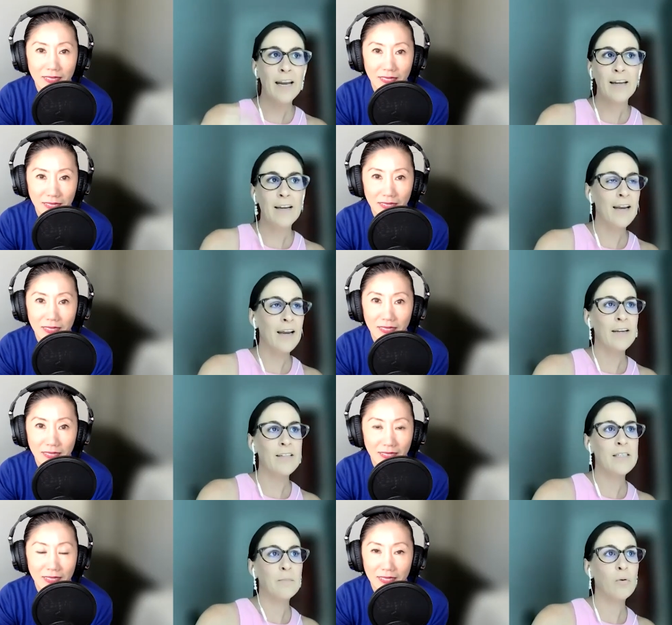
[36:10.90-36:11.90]
Speaker 1: and it and
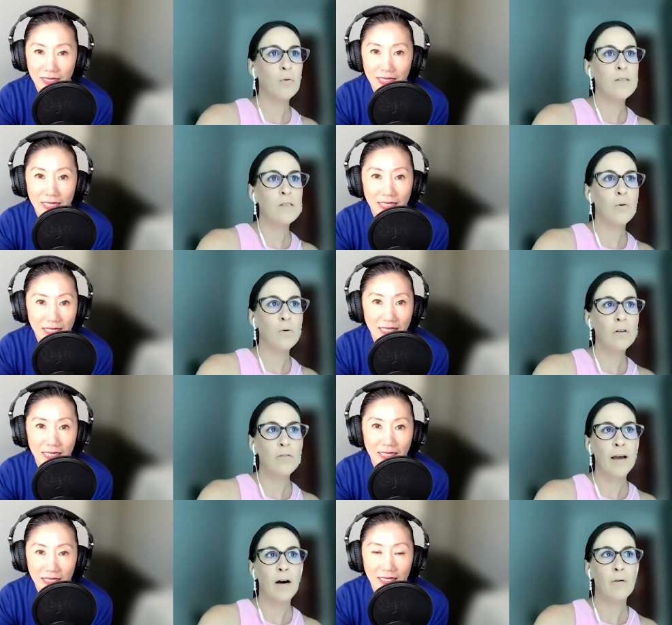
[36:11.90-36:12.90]
it supports all
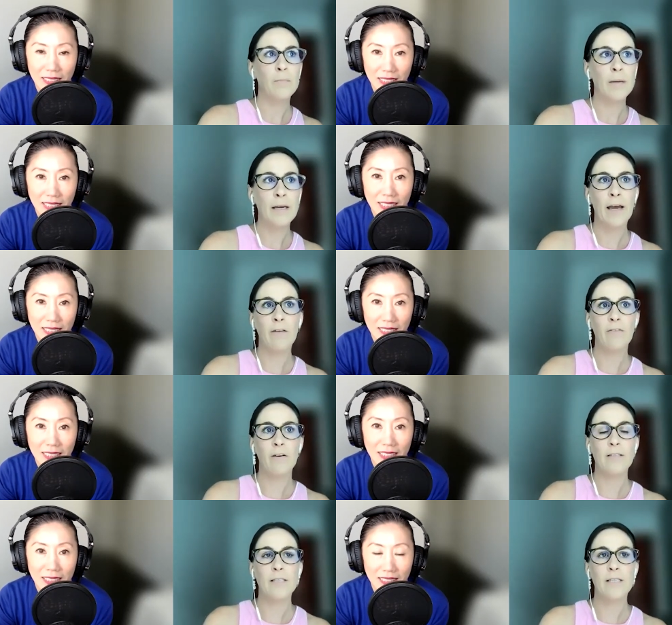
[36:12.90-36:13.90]
of our bigger
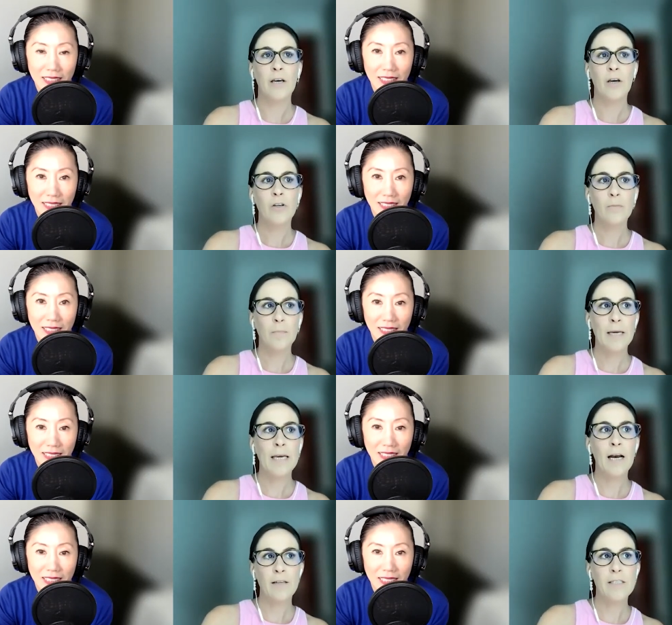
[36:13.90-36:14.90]
efforts to
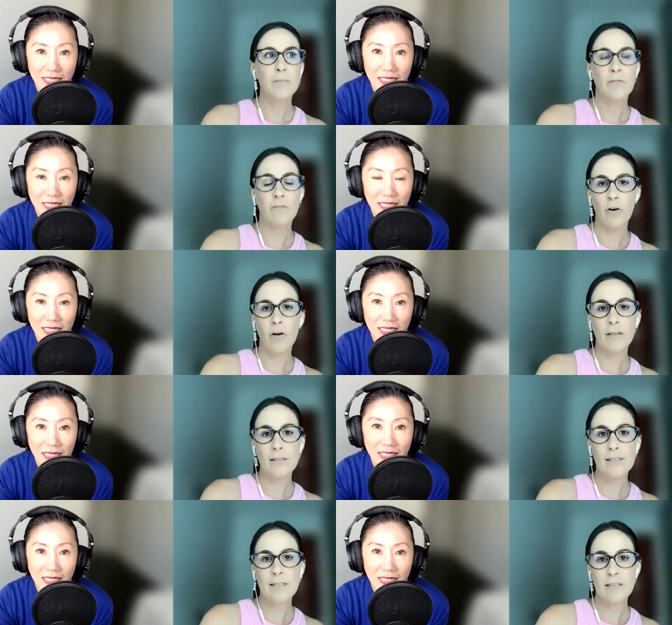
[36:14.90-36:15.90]
be customer
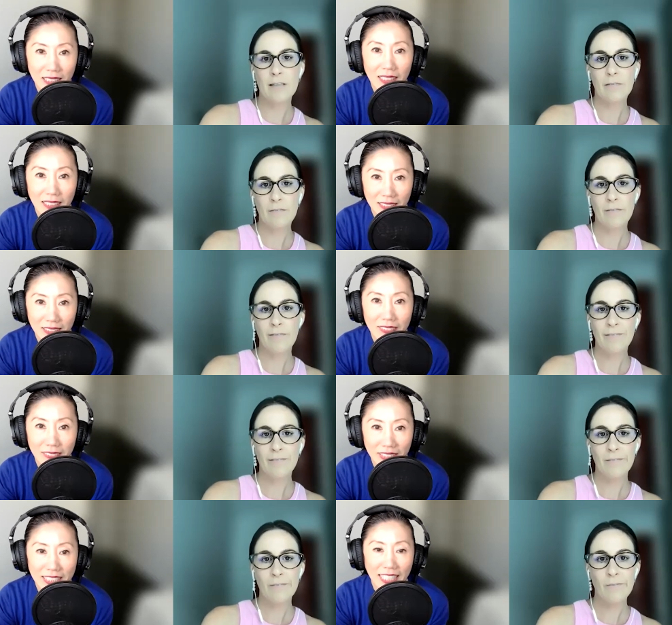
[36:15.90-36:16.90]
focused.
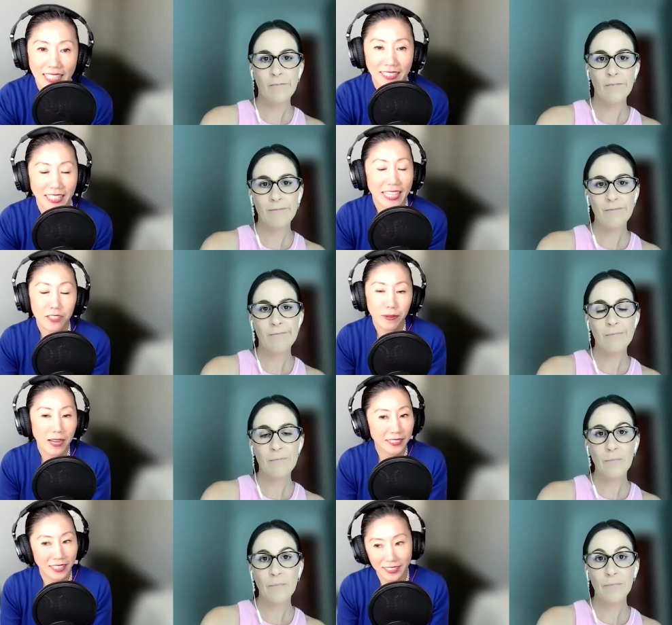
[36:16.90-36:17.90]
Speaker 2: Fantastic. And it's a
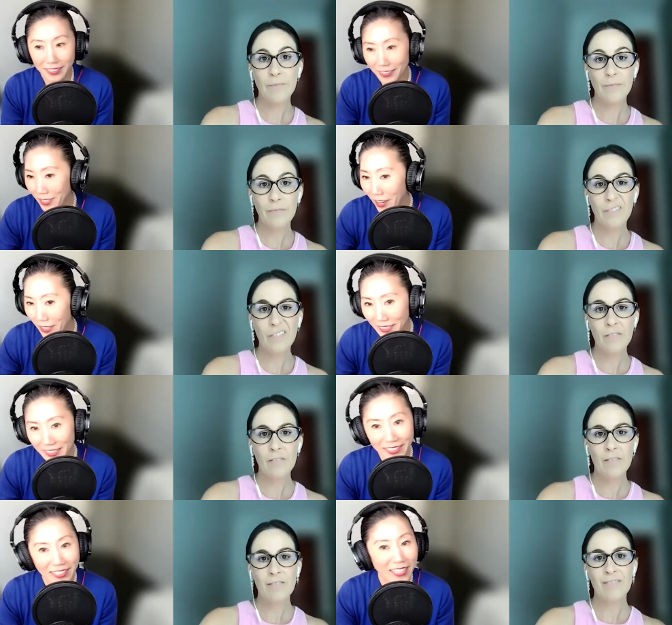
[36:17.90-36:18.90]
process. It's a
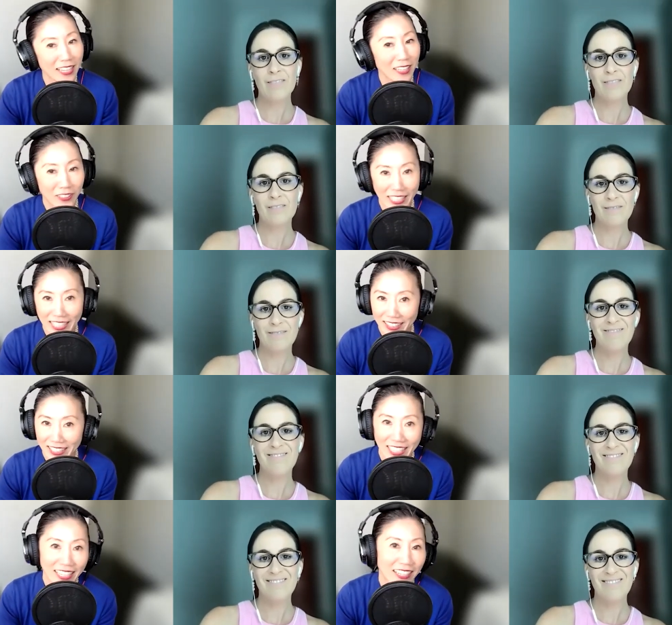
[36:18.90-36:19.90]
constant looking at the
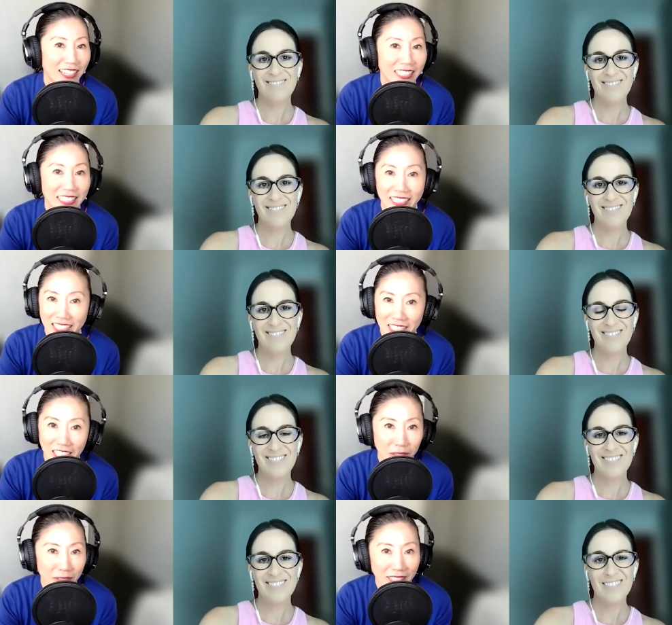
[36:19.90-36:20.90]
data and
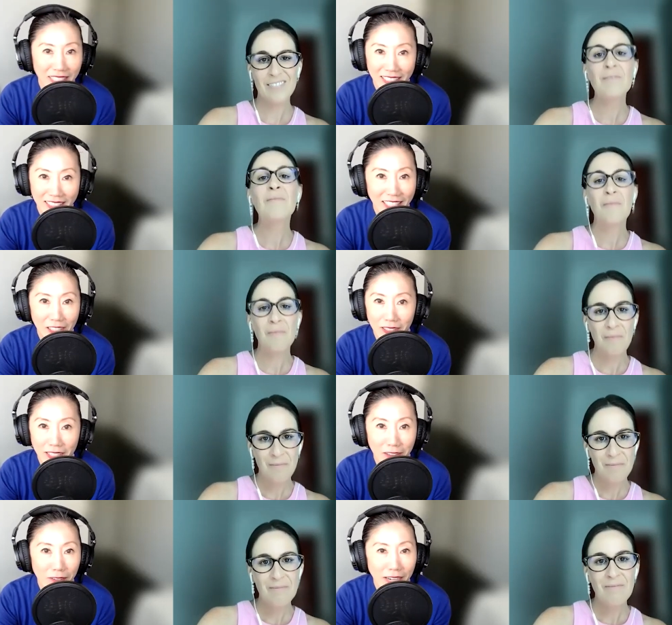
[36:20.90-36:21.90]
continually
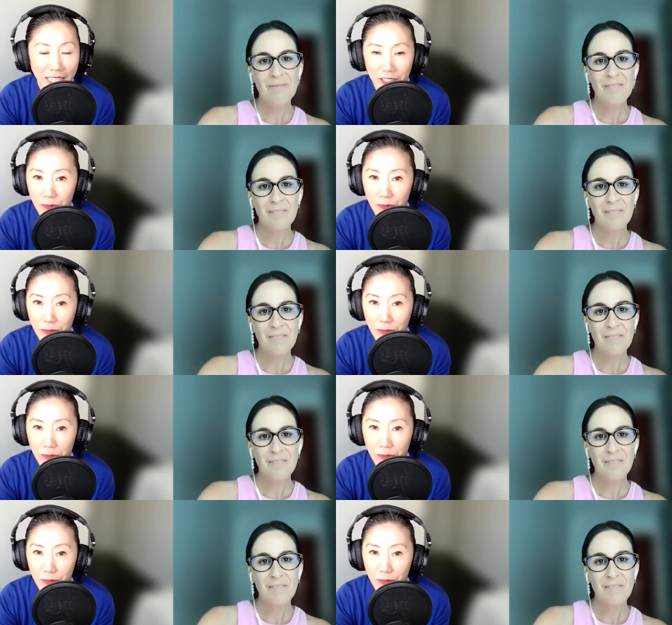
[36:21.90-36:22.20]
iterating your